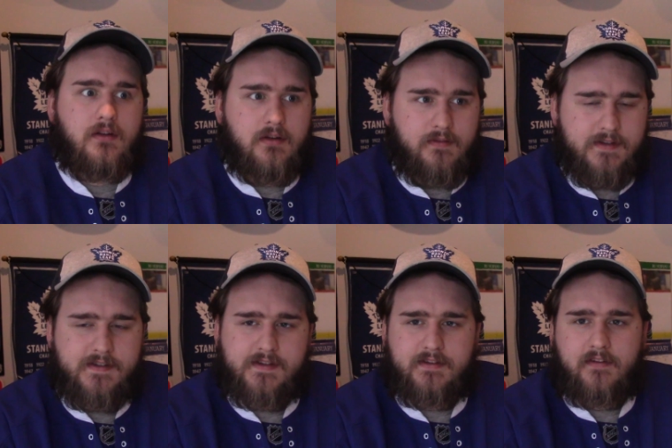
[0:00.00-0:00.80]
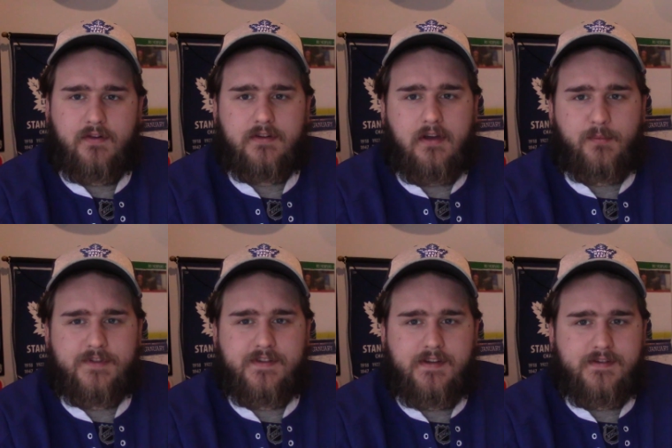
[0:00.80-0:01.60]
this is a different type of
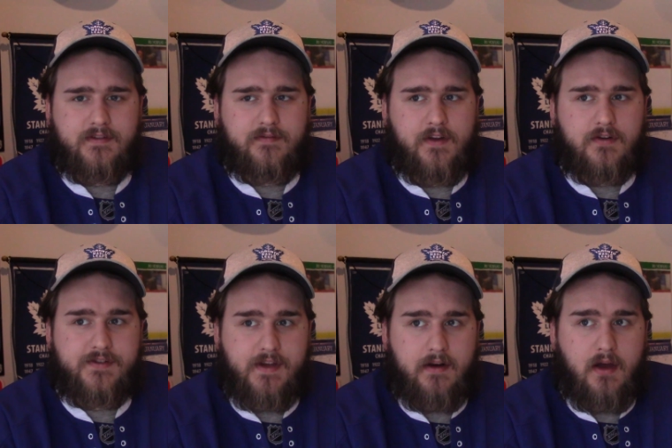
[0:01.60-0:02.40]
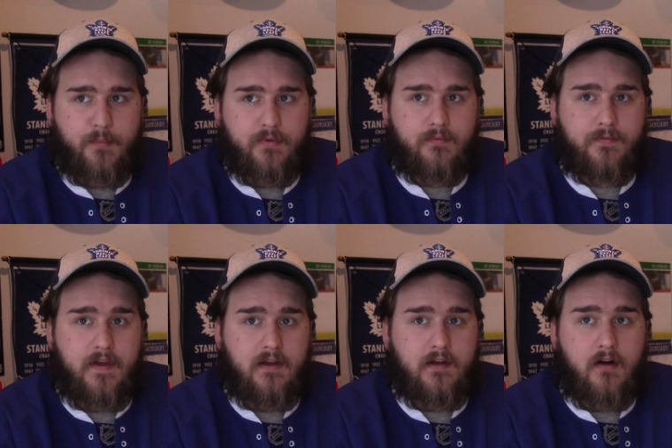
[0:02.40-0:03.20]
season. They're set up.
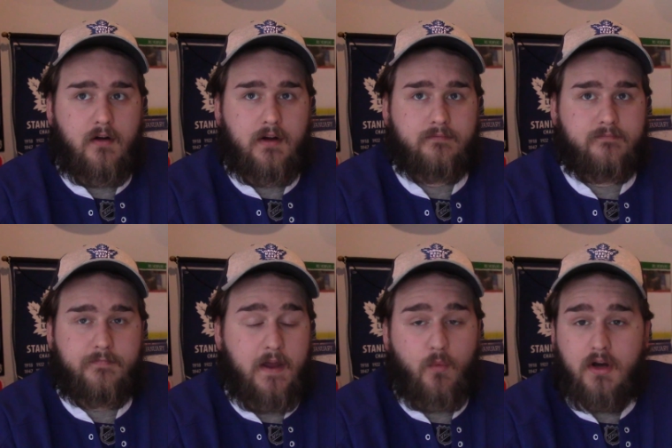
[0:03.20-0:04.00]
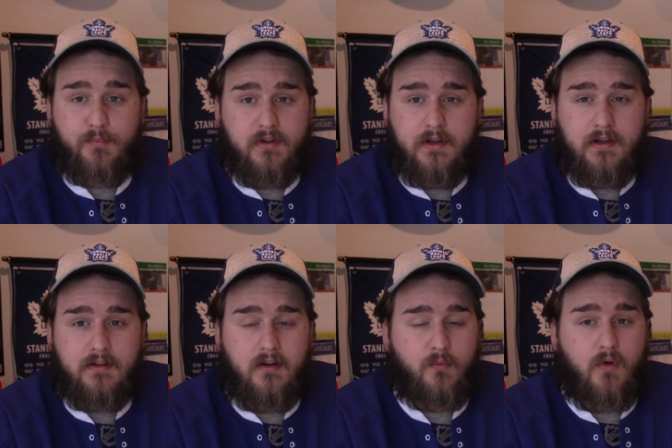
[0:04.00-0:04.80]
They want to play
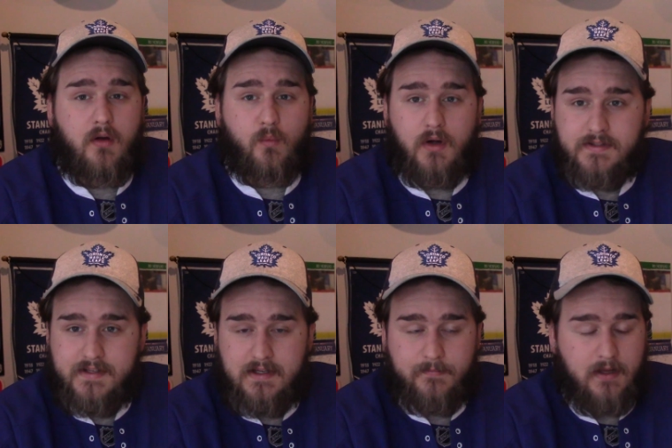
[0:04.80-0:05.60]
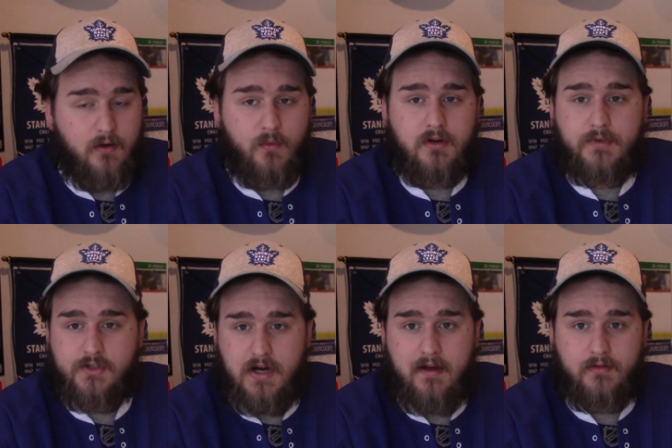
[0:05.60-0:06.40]
on one team. They don't want to be
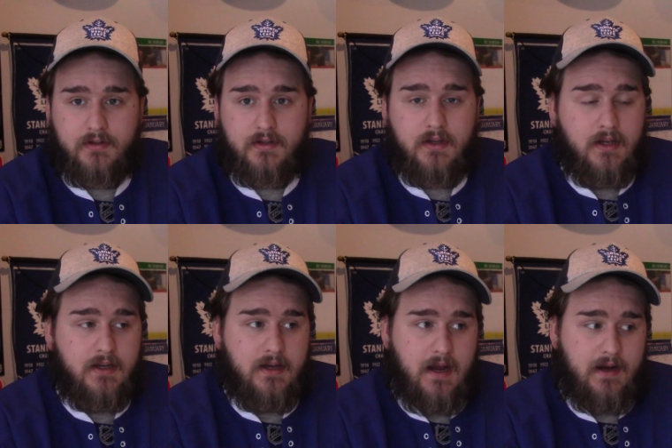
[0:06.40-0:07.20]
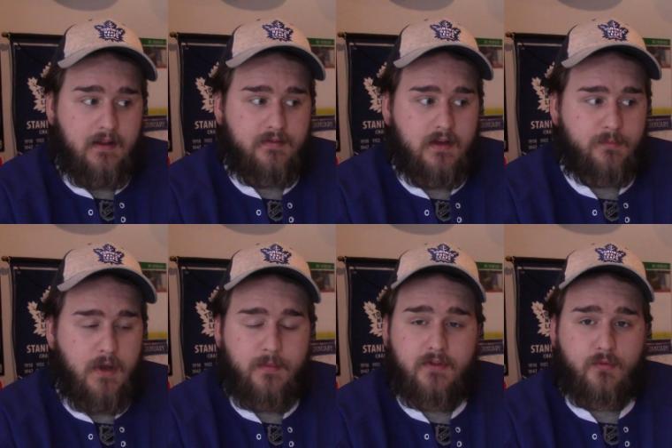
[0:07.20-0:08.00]
traveling, and I think
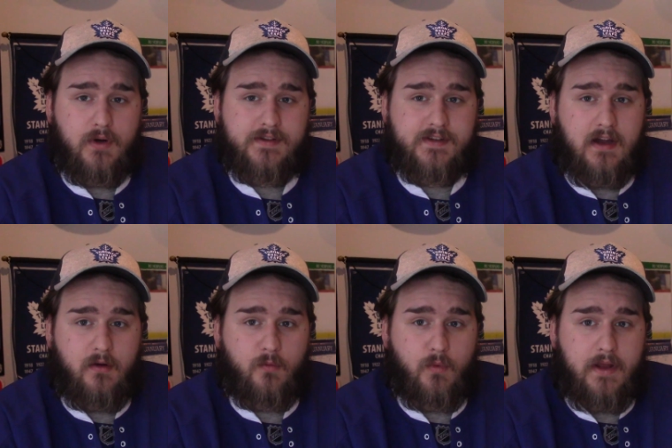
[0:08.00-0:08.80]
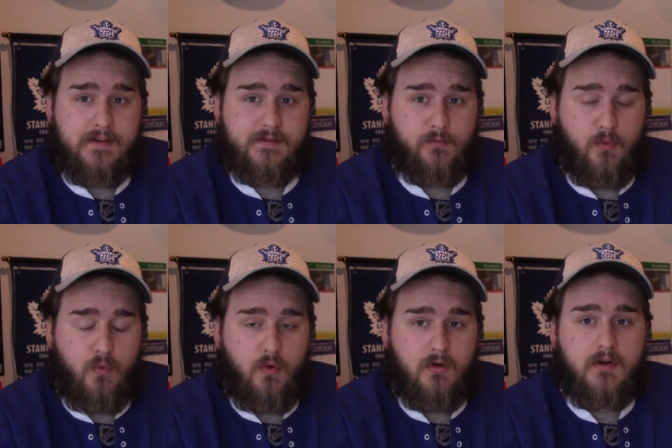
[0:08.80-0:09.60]
maybe the risk outweighs the
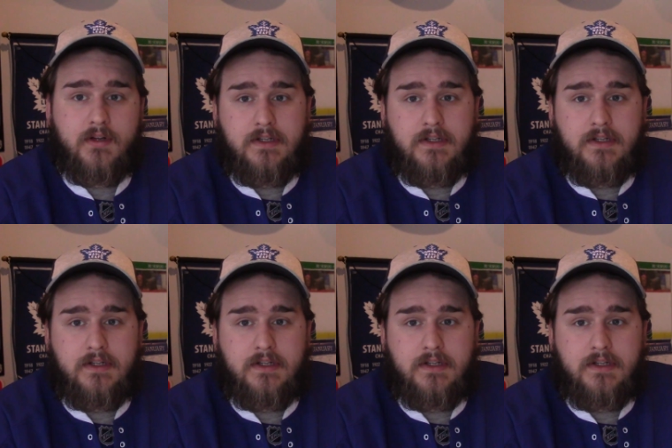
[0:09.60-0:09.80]
reward